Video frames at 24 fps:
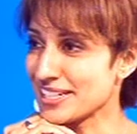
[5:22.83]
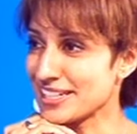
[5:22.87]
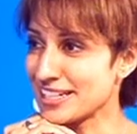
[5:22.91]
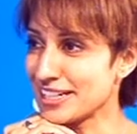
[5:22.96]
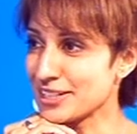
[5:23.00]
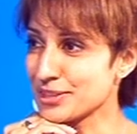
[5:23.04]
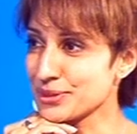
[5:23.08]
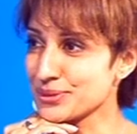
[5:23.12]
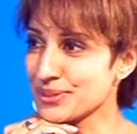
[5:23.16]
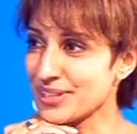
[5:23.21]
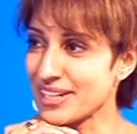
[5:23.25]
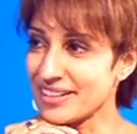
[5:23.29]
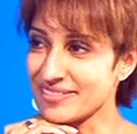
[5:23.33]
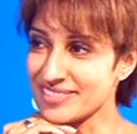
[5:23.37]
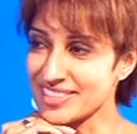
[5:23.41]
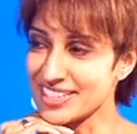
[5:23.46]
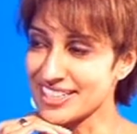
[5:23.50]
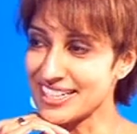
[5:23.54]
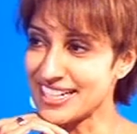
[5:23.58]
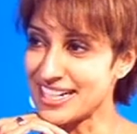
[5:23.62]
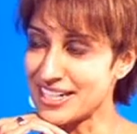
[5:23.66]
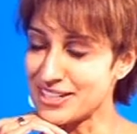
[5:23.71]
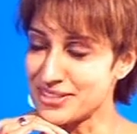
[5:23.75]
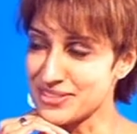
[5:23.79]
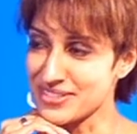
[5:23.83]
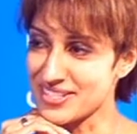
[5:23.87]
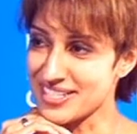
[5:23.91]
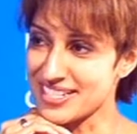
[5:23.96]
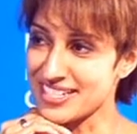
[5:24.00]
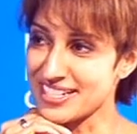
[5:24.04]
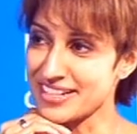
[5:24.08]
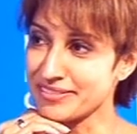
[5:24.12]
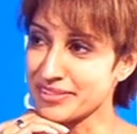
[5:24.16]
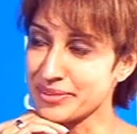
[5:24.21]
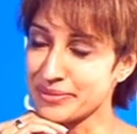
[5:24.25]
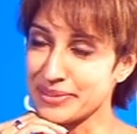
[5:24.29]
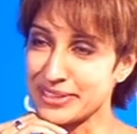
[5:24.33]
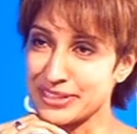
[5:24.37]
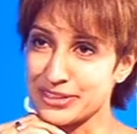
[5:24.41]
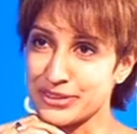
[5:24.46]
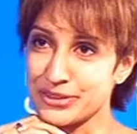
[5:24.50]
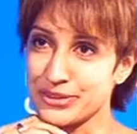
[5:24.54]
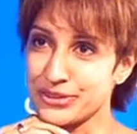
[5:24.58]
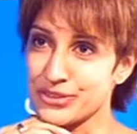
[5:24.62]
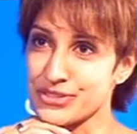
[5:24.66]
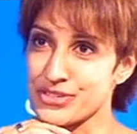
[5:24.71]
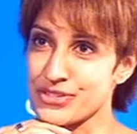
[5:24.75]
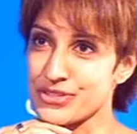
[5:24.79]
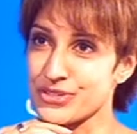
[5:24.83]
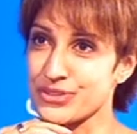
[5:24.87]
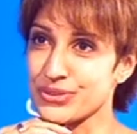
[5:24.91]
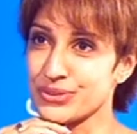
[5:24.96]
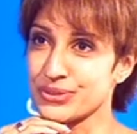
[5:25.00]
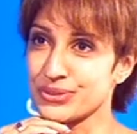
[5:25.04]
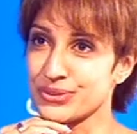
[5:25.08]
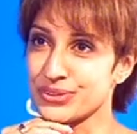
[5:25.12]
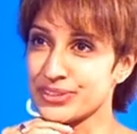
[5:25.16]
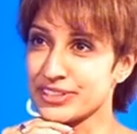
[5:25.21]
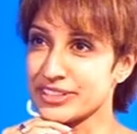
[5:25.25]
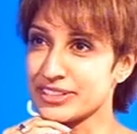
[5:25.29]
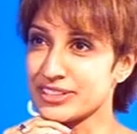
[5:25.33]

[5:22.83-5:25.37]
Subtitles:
and I do have the downs that everyone goes through.